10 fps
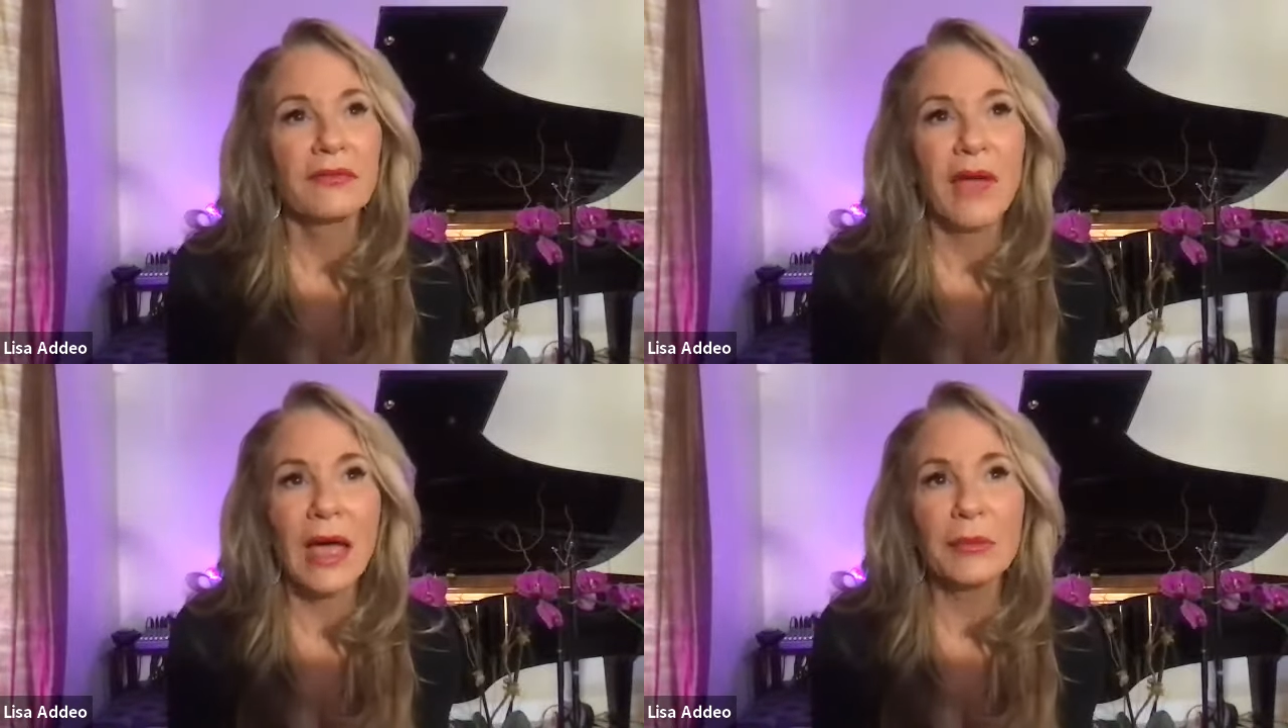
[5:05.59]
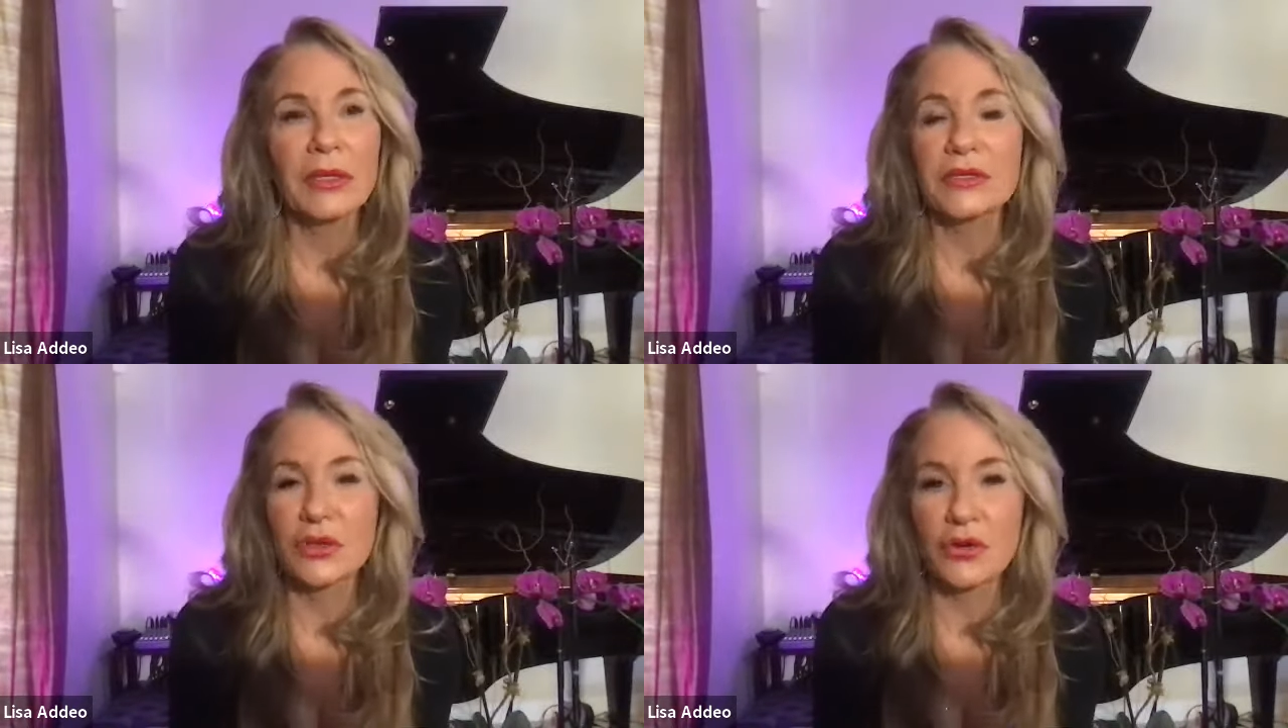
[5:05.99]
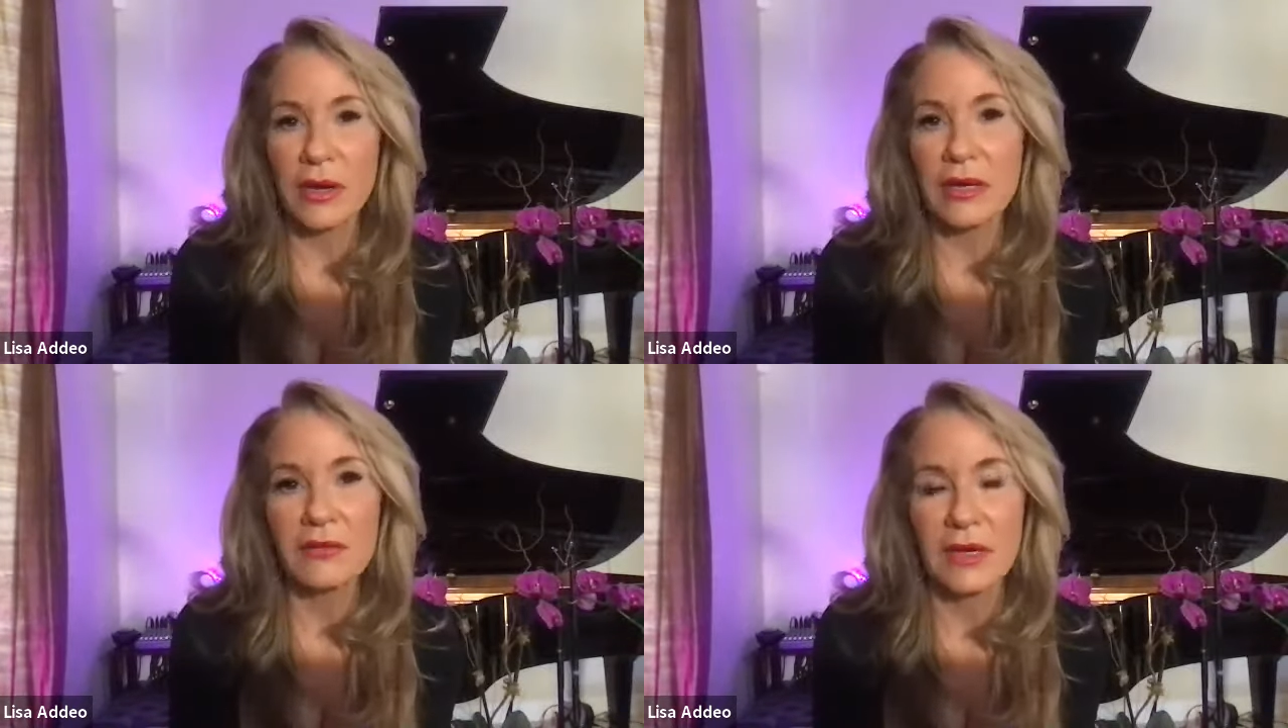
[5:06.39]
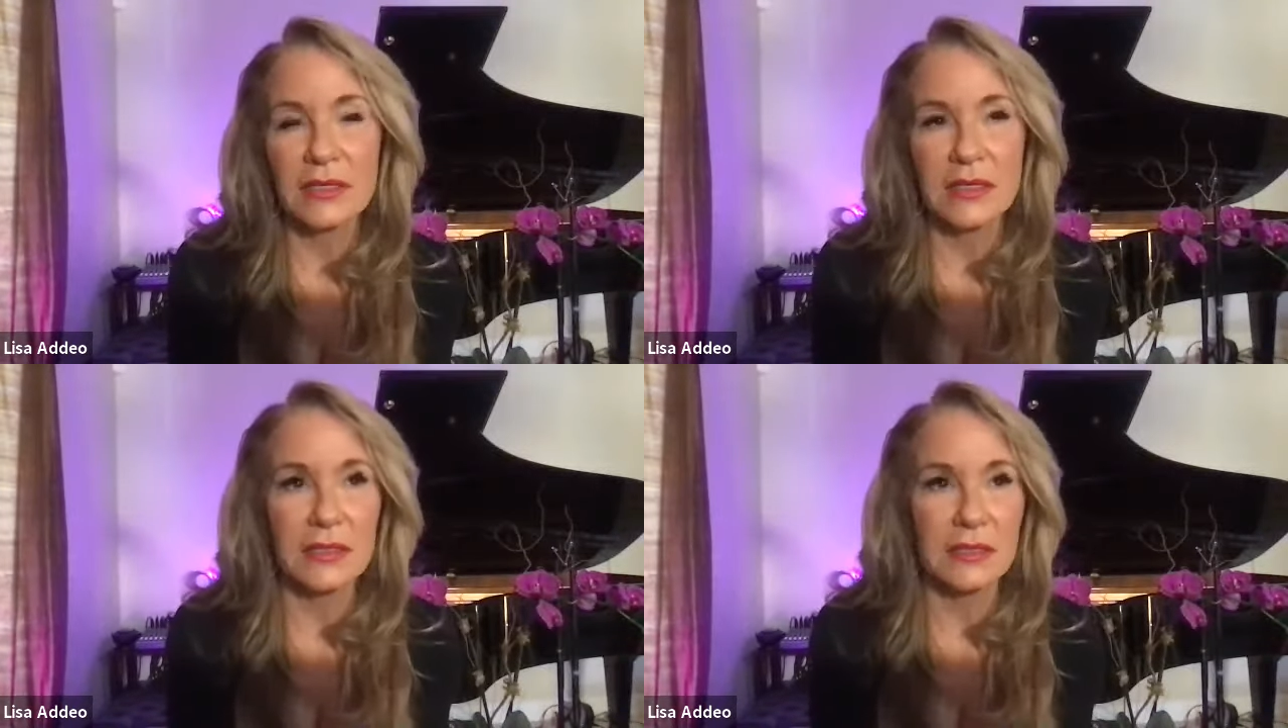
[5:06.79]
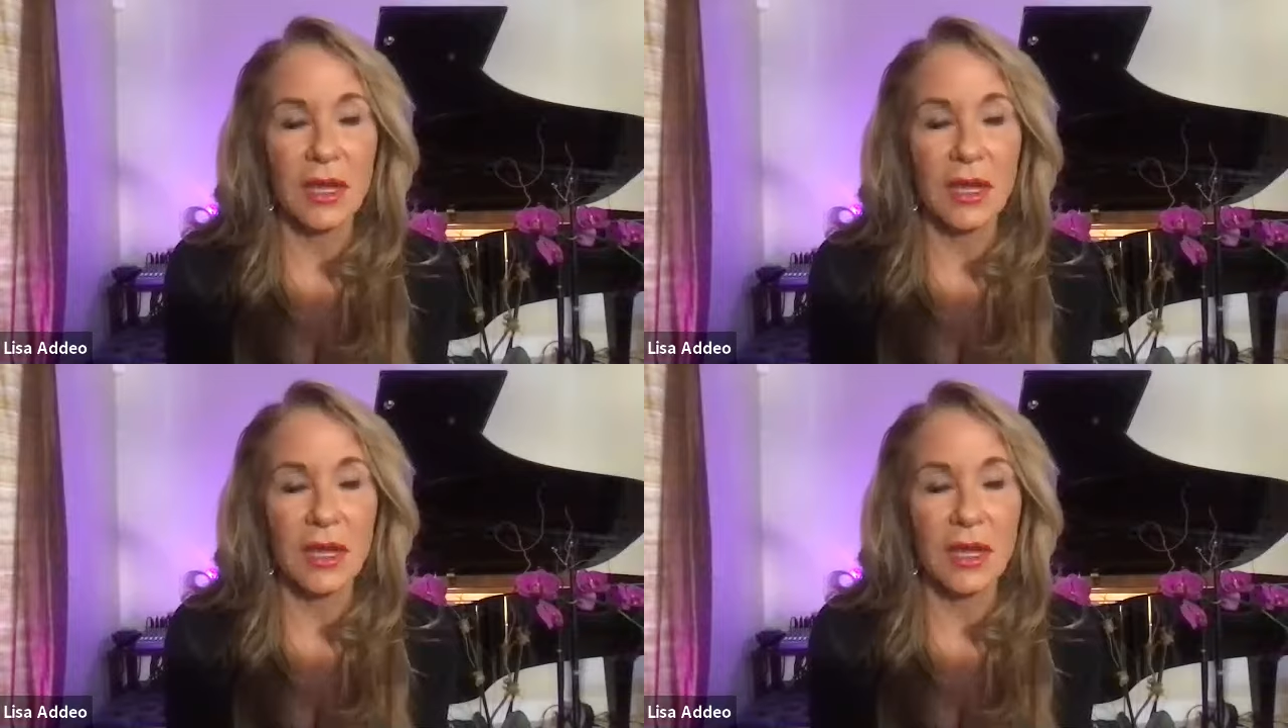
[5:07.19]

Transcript: fabulous creative ideas,